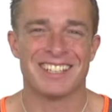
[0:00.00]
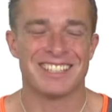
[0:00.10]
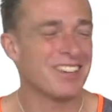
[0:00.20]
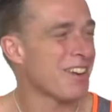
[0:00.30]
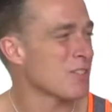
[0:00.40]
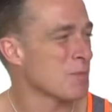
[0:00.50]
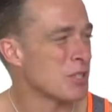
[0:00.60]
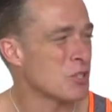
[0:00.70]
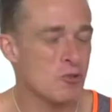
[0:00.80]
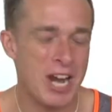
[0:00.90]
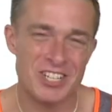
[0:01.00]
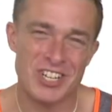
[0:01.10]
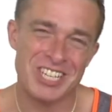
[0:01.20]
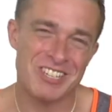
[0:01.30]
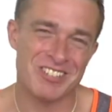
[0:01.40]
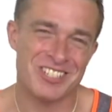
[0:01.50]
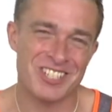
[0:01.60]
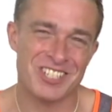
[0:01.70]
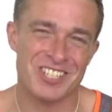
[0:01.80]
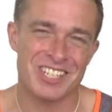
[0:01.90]
You don't have to be stretching, you can
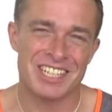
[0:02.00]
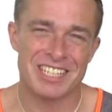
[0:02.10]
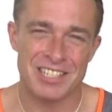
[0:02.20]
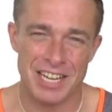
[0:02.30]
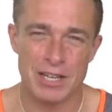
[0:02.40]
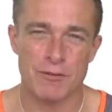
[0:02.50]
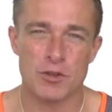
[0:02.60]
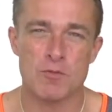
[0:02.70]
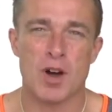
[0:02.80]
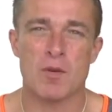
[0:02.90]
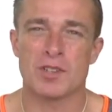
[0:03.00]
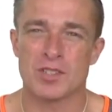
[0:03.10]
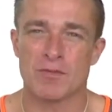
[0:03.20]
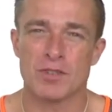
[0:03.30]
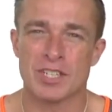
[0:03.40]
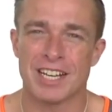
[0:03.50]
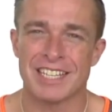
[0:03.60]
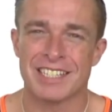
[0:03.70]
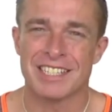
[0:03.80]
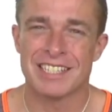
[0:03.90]
just take a few moments of your
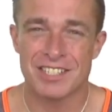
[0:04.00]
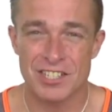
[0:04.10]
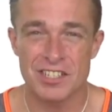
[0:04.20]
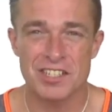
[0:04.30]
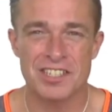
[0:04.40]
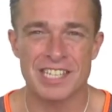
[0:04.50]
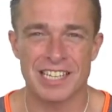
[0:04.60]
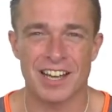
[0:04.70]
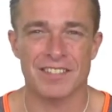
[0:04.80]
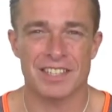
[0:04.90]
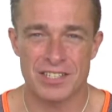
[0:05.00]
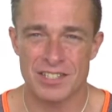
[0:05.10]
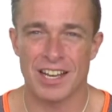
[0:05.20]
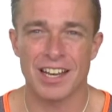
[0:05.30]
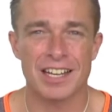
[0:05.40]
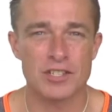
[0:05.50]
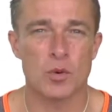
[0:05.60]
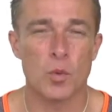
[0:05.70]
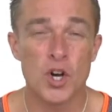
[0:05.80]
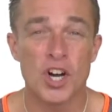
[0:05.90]
day just to sit like this. I like to
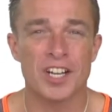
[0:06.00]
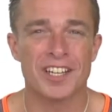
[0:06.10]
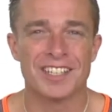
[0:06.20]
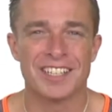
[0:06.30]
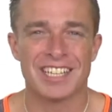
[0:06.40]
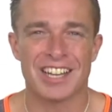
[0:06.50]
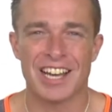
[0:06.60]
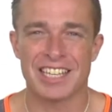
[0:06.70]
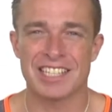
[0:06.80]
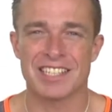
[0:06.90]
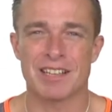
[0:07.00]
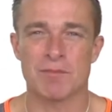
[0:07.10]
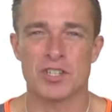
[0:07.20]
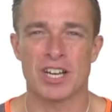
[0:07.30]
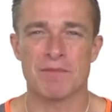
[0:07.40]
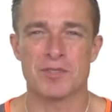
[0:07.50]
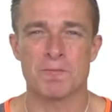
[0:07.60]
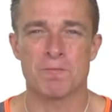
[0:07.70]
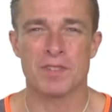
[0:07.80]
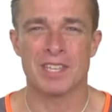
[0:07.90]
work like this
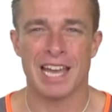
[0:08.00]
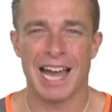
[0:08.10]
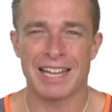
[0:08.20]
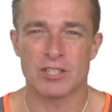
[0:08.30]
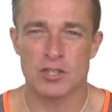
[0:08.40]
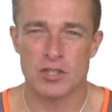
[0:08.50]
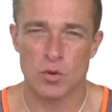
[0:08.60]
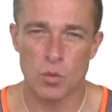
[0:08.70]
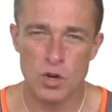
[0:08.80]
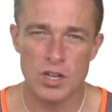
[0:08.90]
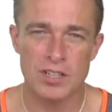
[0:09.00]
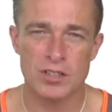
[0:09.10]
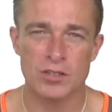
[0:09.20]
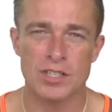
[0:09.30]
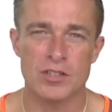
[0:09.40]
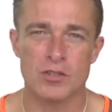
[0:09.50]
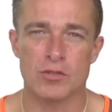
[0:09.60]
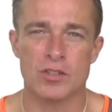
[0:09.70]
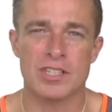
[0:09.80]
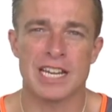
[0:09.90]
sometimes, and just to work on this
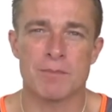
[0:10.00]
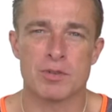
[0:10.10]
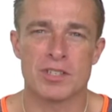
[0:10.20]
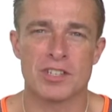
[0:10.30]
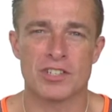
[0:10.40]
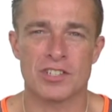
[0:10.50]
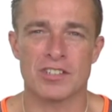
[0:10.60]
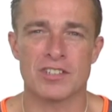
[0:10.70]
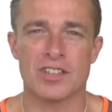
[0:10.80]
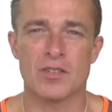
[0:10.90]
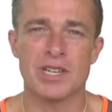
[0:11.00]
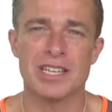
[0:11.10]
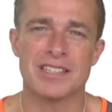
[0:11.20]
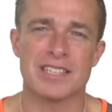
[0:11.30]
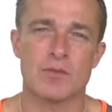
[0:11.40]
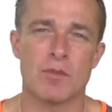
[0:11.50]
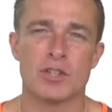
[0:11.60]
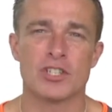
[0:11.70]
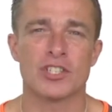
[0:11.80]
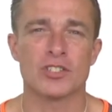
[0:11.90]
cross-legged position that's so easy when we're
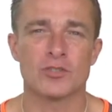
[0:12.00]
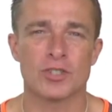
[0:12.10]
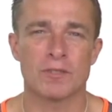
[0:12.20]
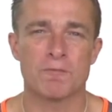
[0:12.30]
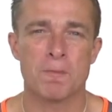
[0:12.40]
children.